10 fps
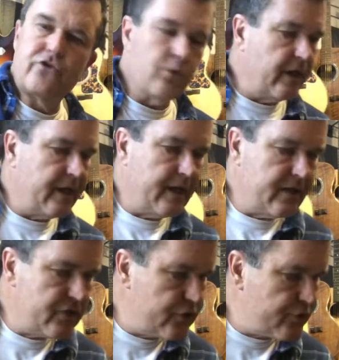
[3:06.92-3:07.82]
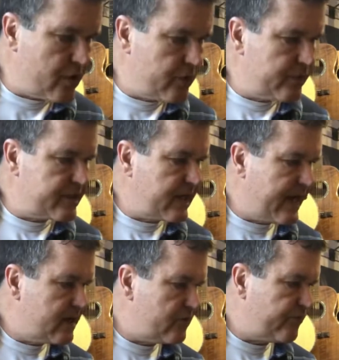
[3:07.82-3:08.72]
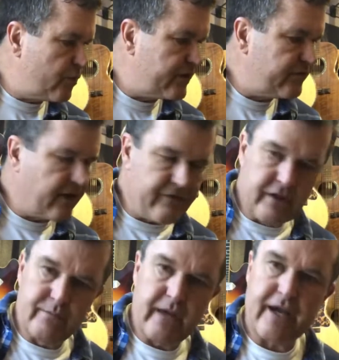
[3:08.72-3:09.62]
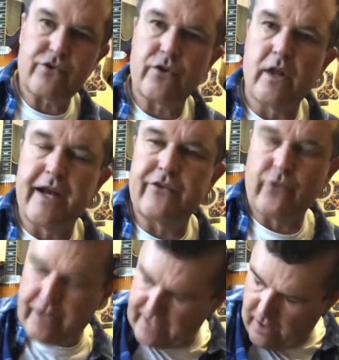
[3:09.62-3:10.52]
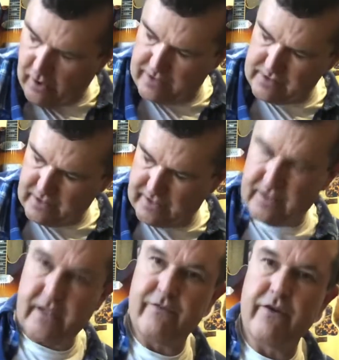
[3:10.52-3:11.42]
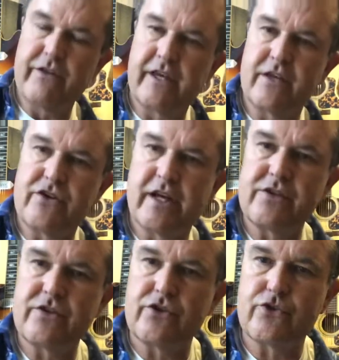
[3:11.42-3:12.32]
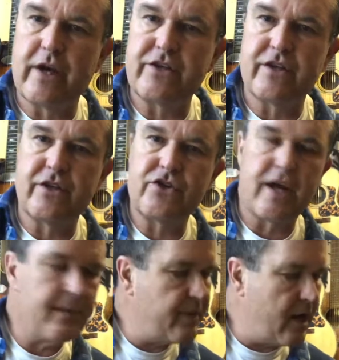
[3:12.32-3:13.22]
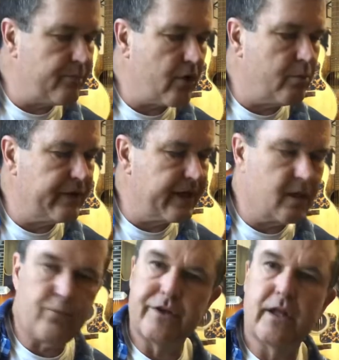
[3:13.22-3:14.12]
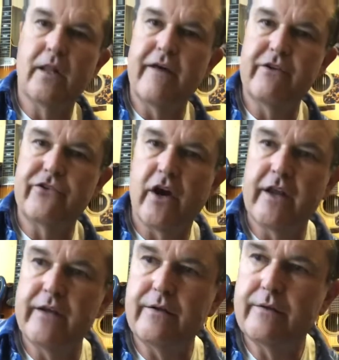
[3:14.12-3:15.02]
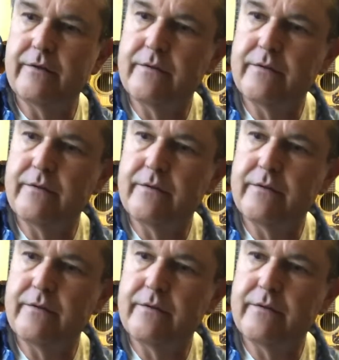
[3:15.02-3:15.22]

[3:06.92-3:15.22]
to it. This is strung with 10 to 47 extra lights right now. I just like to give everything a chance to stretch into shape. I'll probably end up putting 11s on it.